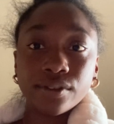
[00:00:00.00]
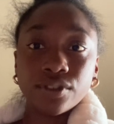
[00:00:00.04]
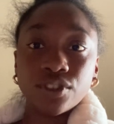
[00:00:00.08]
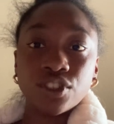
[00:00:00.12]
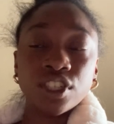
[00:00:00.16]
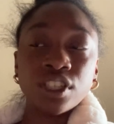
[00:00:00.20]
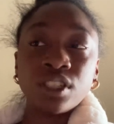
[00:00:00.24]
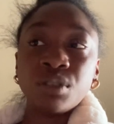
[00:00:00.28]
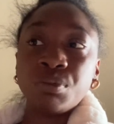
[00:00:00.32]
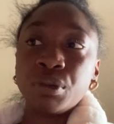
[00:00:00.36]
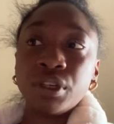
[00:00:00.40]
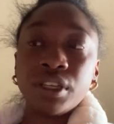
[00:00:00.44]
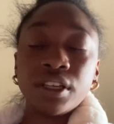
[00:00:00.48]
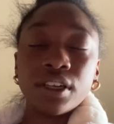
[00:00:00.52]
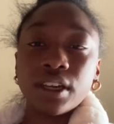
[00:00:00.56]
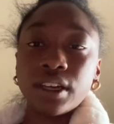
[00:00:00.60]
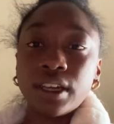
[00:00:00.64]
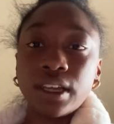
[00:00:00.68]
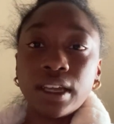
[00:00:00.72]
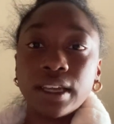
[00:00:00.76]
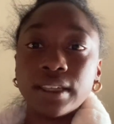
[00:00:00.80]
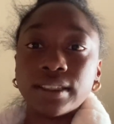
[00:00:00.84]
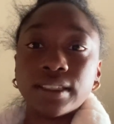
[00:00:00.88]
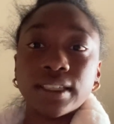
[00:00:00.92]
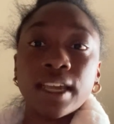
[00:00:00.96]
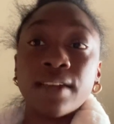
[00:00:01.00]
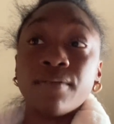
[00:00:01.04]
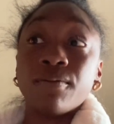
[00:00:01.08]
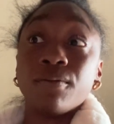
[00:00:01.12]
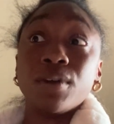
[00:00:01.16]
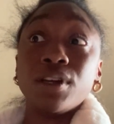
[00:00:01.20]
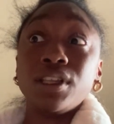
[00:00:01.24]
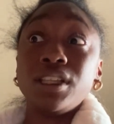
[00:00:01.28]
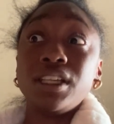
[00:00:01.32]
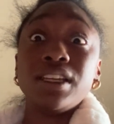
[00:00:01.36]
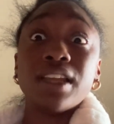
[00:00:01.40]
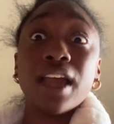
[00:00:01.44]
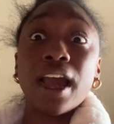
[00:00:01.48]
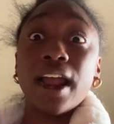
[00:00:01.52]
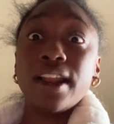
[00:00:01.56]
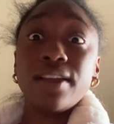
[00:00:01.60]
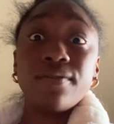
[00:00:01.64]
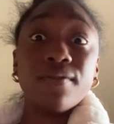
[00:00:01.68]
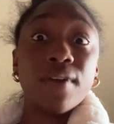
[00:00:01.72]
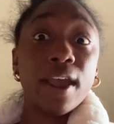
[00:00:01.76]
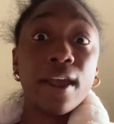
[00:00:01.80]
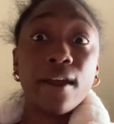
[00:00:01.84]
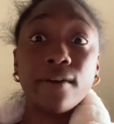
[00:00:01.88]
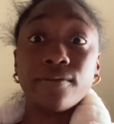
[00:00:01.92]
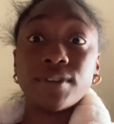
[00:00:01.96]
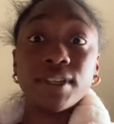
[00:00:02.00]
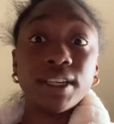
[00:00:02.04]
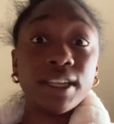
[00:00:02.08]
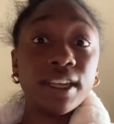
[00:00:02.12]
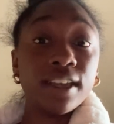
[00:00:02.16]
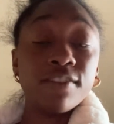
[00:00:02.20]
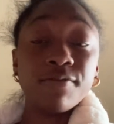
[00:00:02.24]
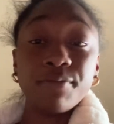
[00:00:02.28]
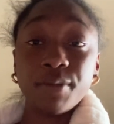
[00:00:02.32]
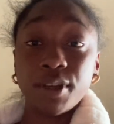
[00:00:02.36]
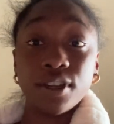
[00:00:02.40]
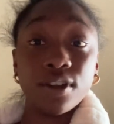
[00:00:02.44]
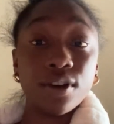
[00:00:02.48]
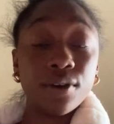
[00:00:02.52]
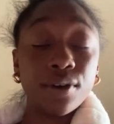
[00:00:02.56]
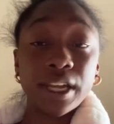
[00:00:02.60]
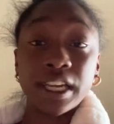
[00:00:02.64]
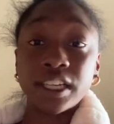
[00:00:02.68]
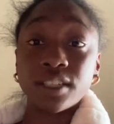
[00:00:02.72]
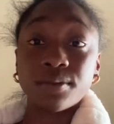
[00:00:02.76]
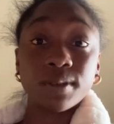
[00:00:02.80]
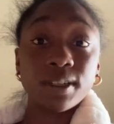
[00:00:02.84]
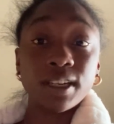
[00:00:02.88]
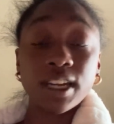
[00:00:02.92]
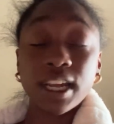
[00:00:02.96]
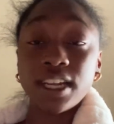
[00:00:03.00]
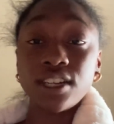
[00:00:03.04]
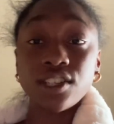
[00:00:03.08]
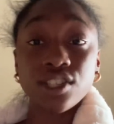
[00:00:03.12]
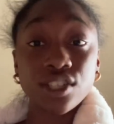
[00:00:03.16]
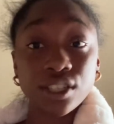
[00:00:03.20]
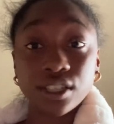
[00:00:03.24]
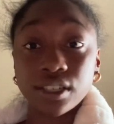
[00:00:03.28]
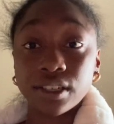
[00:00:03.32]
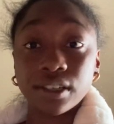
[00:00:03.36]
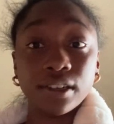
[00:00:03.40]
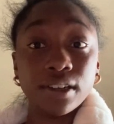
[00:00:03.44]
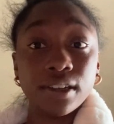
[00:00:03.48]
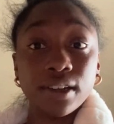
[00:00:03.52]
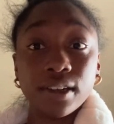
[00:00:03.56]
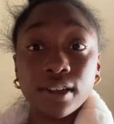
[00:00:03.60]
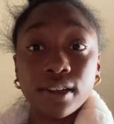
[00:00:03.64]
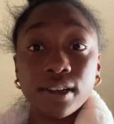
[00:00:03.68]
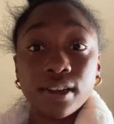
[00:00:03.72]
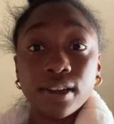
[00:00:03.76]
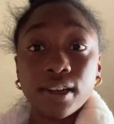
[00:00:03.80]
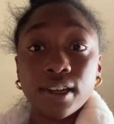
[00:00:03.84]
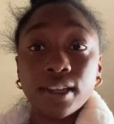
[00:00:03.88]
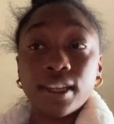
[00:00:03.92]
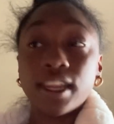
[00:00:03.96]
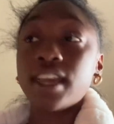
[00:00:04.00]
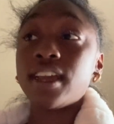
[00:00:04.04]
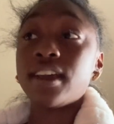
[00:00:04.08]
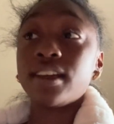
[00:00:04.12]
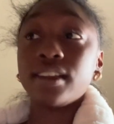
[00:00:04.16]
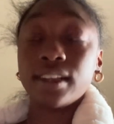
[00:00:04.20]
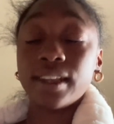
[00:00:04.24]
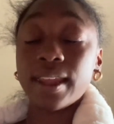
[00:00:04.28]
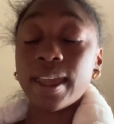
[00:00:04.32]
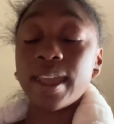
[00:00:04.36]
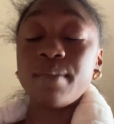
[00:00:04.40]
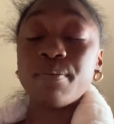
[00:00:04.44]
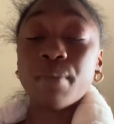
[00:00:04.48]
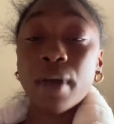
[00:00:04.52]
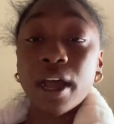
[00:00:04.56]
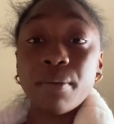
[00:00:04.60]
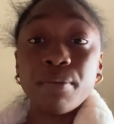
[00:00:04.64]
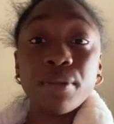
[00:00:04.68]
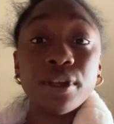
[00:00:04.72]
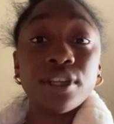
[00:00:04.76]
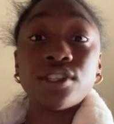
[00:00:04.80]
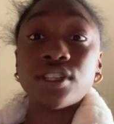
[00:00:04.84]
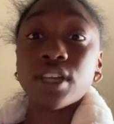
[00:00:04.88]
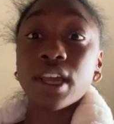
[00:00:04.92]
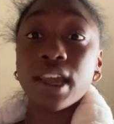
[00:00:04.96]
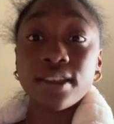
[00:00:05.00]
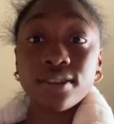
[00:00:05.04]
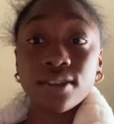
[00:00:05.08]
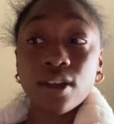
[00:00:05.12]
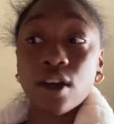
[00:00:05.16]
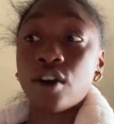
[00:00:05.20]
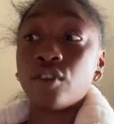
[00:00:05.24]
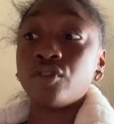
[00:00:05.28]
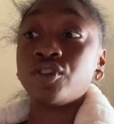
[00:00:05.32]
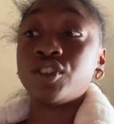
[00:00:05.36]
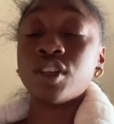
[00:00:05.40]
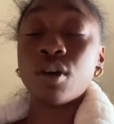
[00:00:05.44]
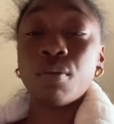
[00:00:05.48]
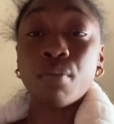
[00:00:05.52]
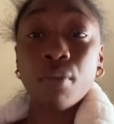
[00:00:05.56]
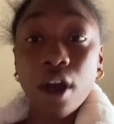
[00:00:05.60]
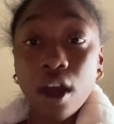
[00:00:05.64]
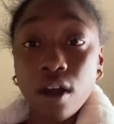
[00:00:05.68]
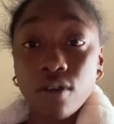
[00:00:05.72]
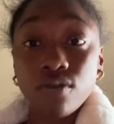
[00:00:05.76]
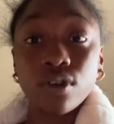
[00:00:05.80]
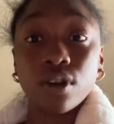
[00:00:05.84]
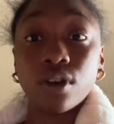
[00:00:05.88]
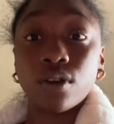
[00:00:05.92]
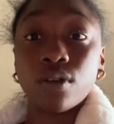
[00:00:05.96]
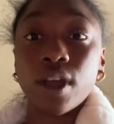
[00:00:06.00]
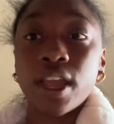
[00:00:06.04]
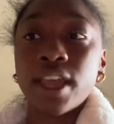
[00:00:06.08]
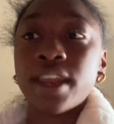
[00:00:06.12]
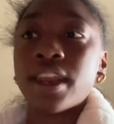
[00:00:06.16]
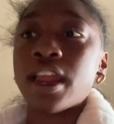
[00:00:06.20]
just because and really not even have to give me no explanation. They could lay my bitch ass off tomorrow. And